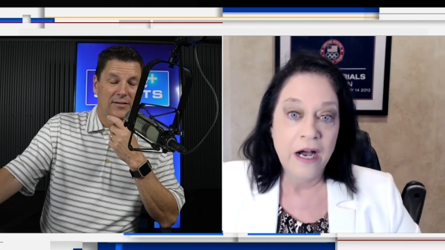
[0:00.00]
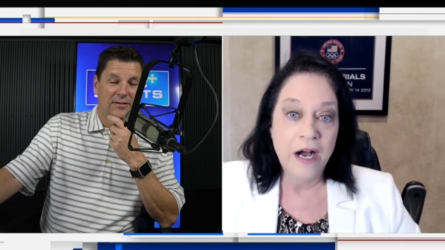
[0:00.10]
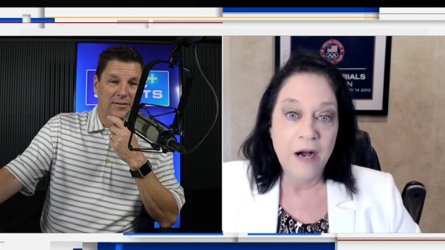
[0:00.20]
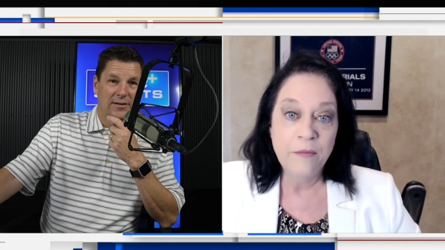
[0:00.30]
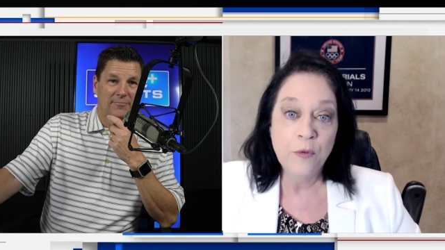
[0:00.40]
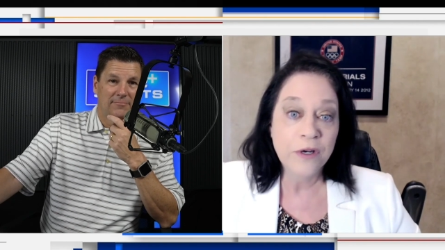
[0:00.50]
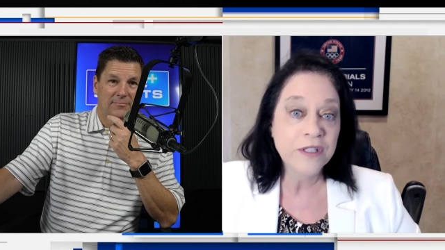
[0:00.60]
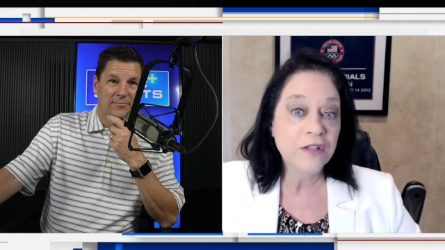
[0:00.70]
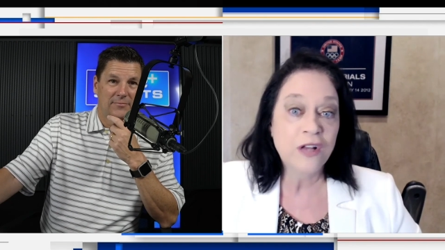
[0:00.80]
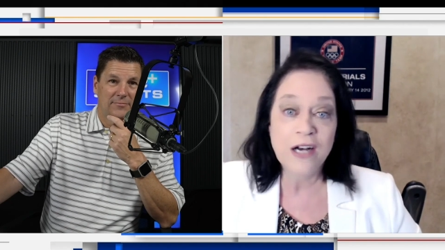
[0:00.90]
Speaker 1: um, yeah.
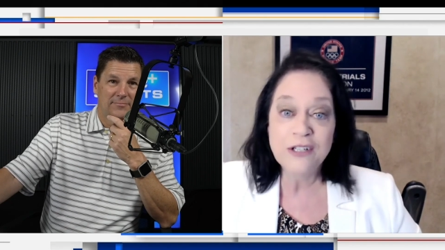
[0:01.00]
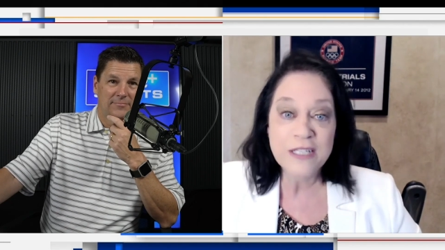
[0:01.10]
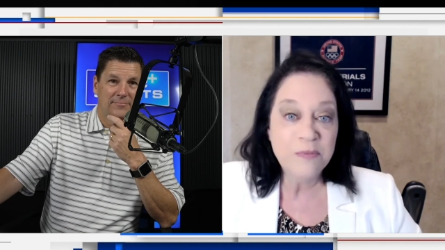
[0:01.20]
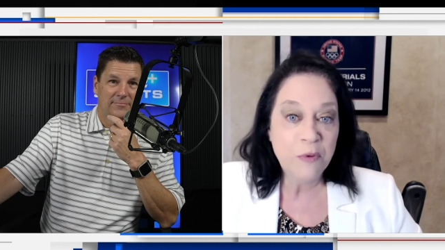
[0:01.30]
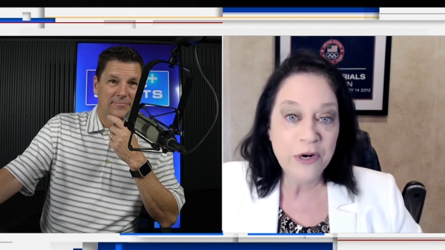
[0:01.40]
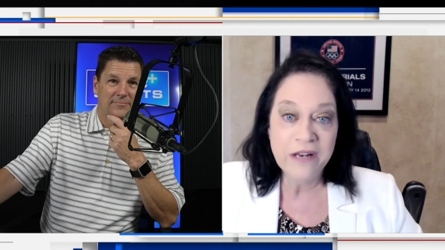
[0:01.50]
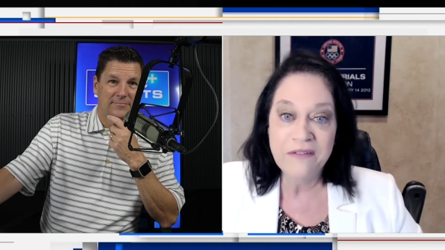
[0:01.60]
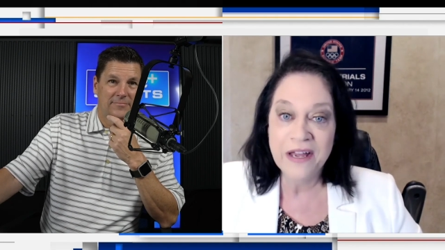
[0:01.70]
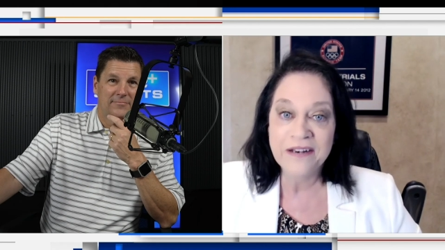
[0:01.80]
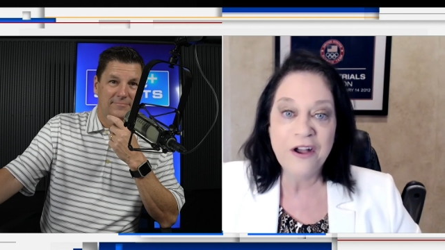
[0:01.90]
world's largest sporting
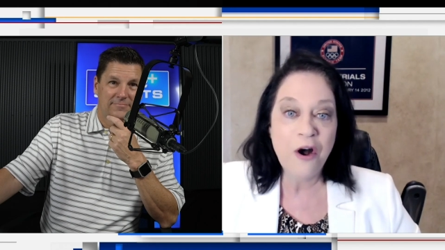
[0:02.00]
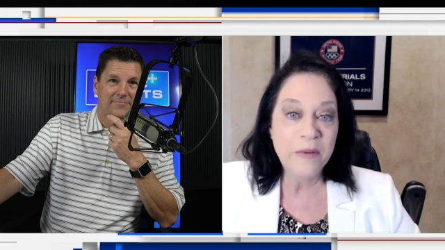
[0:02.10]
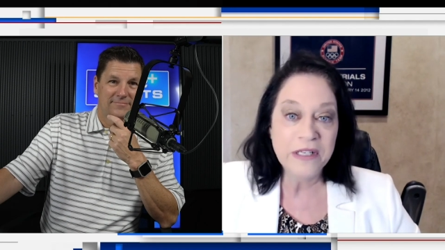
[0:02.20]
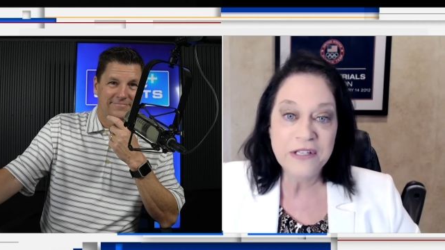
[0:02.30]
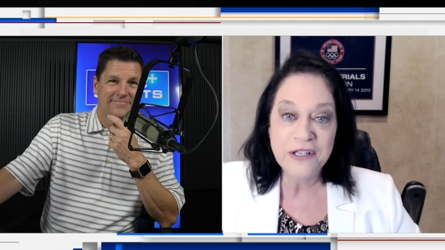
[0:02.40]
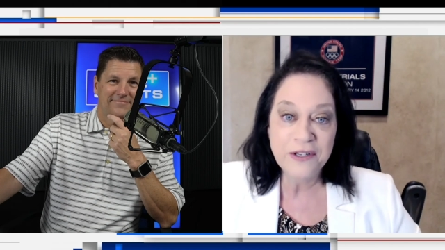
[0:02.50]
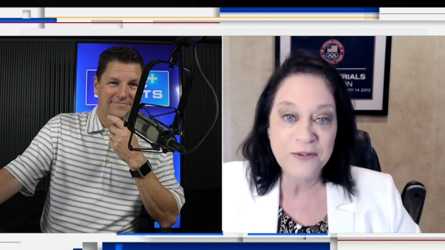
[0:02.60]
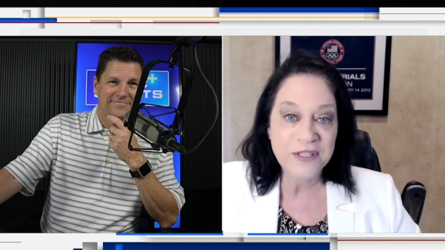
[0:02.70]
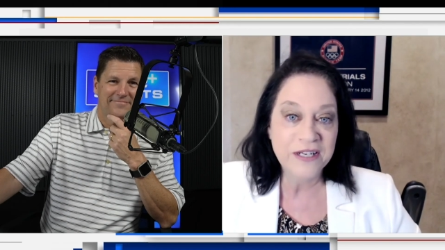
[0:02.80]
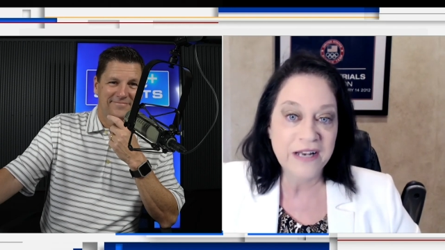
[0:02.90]
event coming to
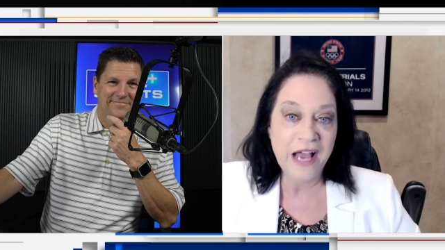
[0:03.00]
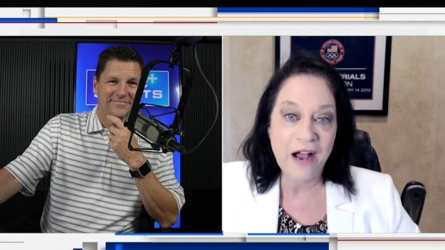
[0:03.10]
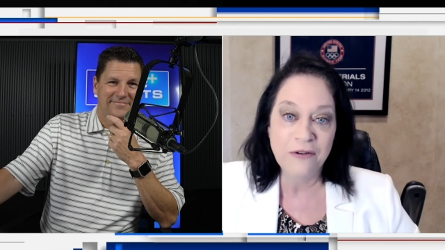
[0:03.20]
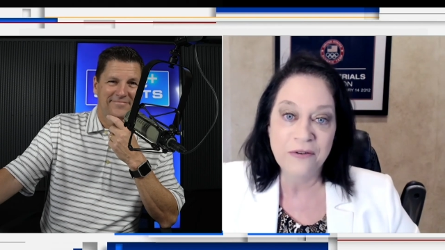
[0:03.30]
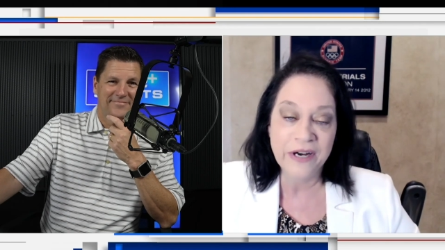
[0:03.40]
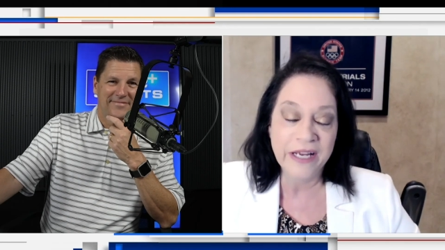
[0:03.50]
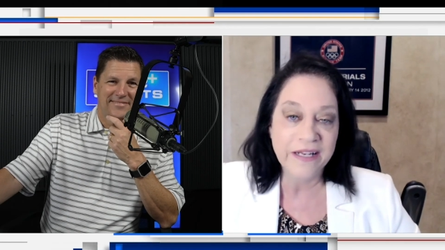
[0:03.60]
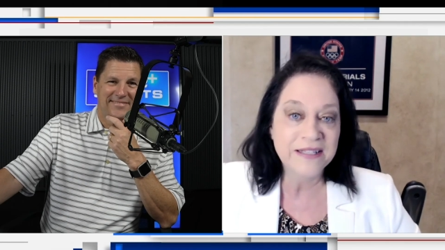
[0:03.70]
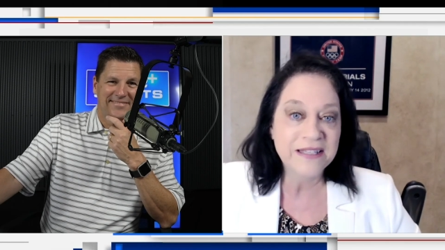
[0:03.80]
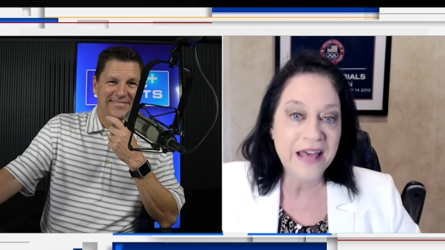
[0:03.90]
Houston. How
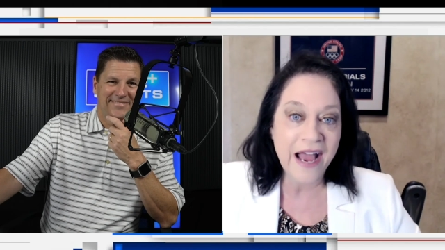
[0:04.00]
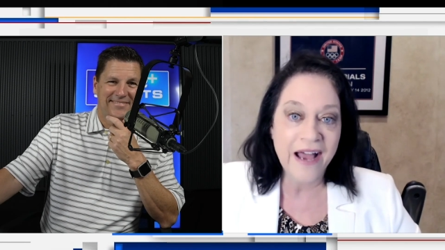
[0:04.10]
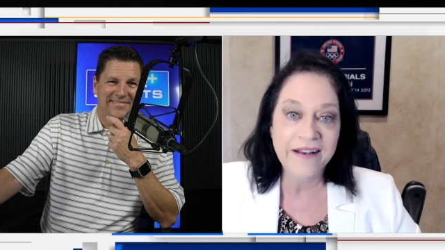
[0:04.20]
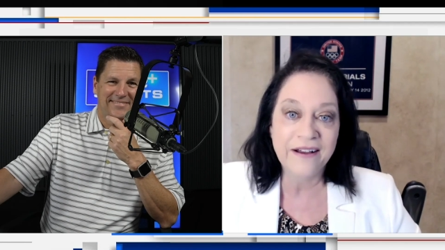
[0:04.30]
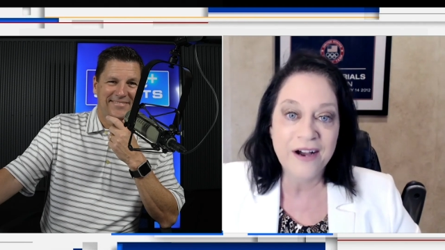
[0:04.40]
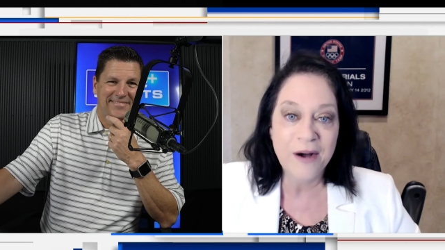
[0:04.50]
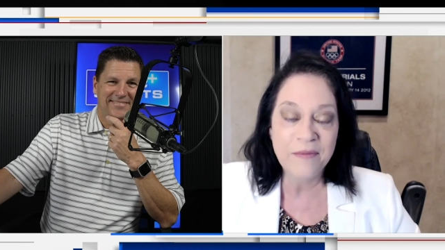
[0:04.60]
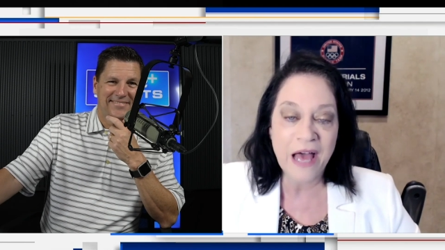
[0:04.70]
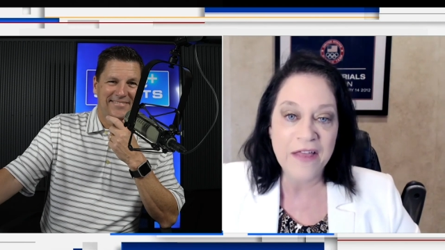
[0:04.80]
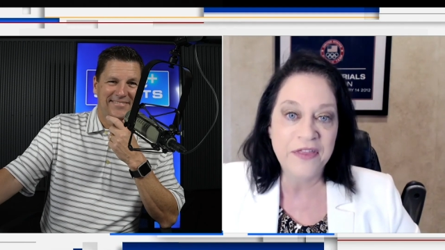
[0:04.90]
great is that?
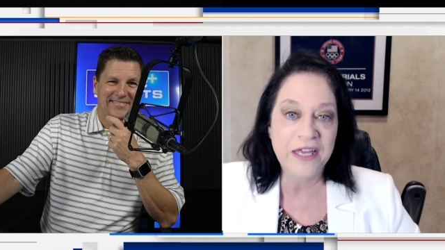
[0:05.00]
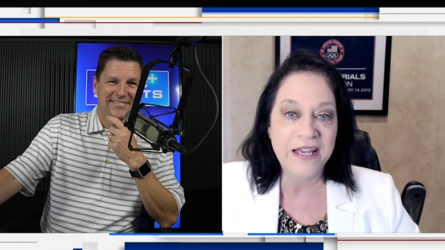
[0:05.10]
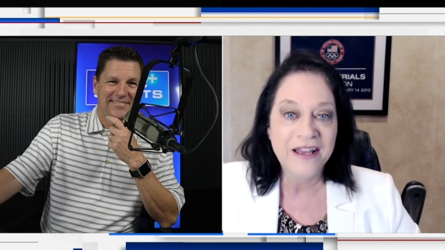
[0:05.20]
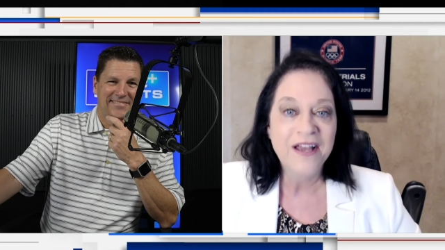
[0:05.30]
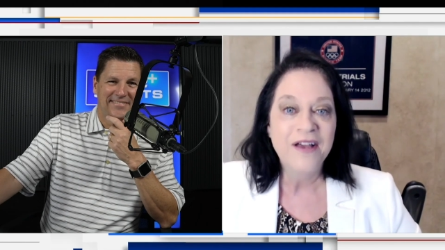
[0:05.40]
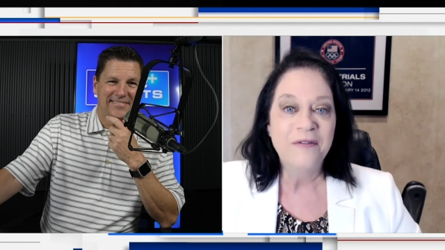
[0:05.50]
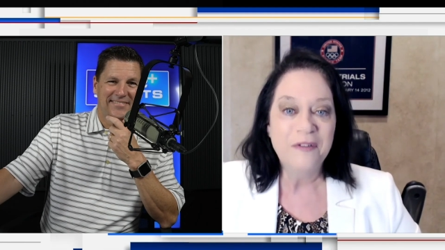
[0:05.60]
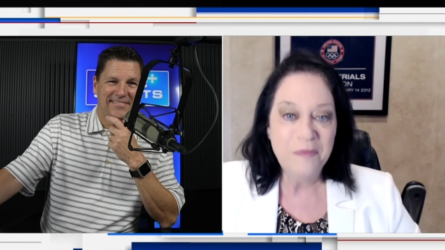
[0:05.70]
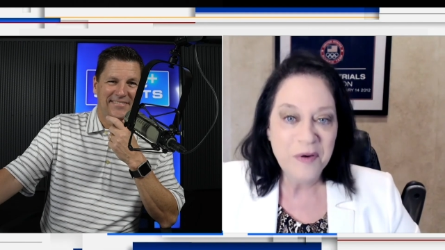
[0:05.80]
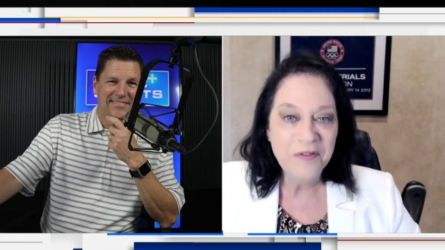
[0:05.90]
Um, I think
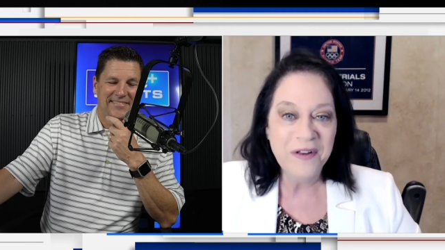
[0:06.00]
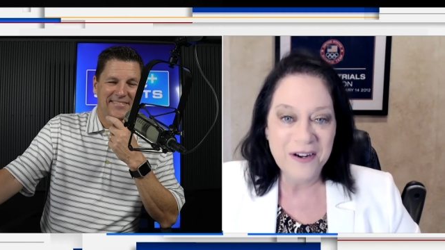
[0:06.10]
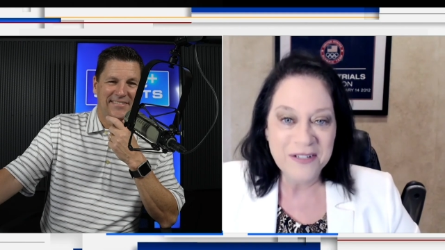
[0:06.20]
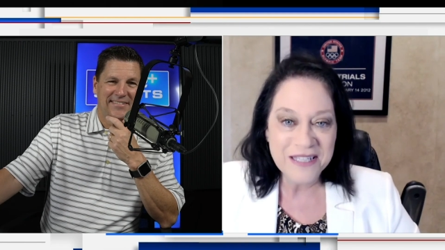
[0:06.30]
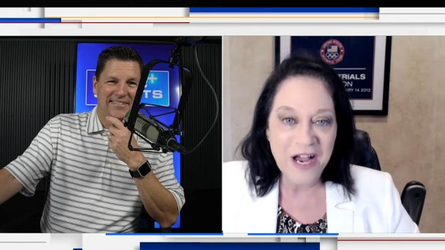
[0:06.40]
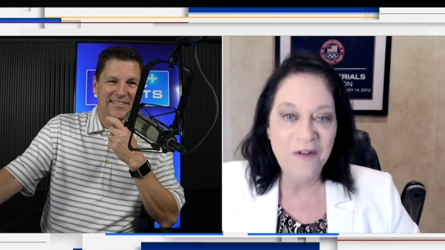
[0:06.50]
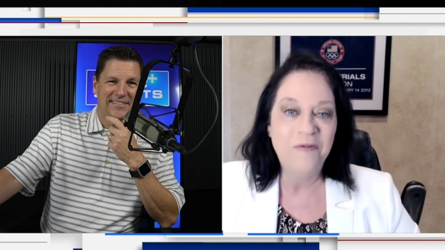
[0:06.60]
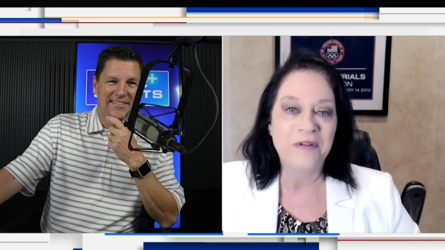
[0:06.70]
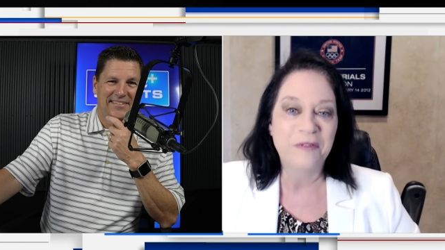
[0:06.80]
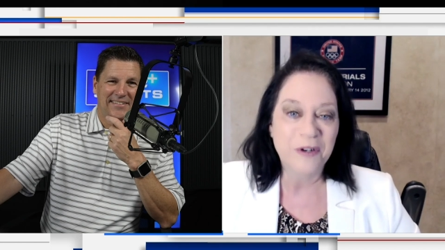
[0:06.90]
we've proven
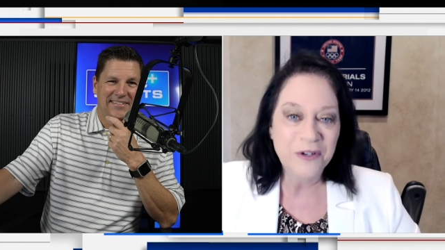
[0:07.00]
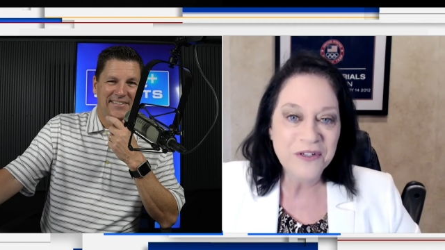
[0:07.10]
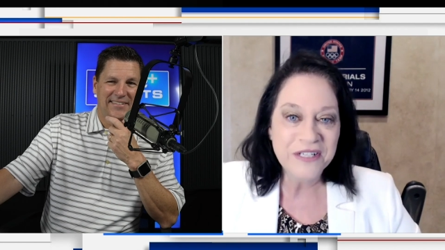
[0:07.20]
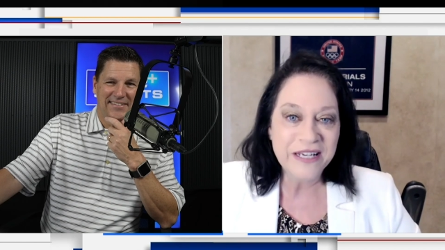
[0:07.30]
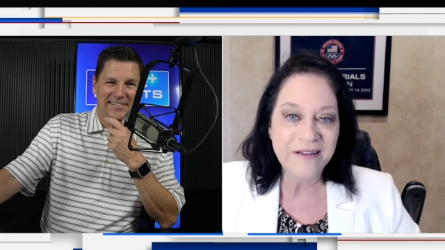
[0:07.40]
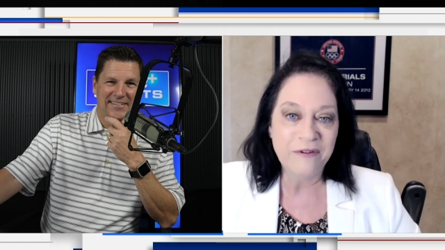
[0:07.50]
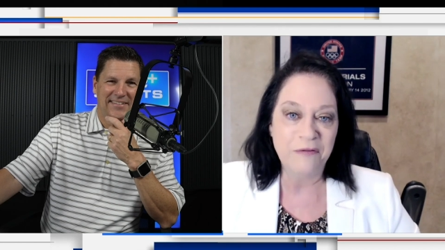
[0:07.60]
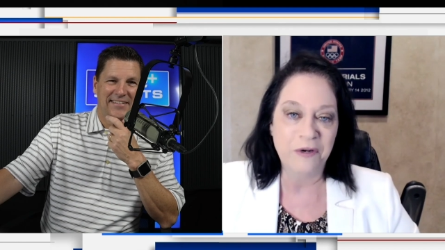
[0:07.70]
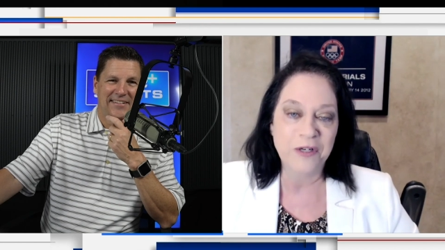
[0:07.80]
ourselves. We've earned it. We've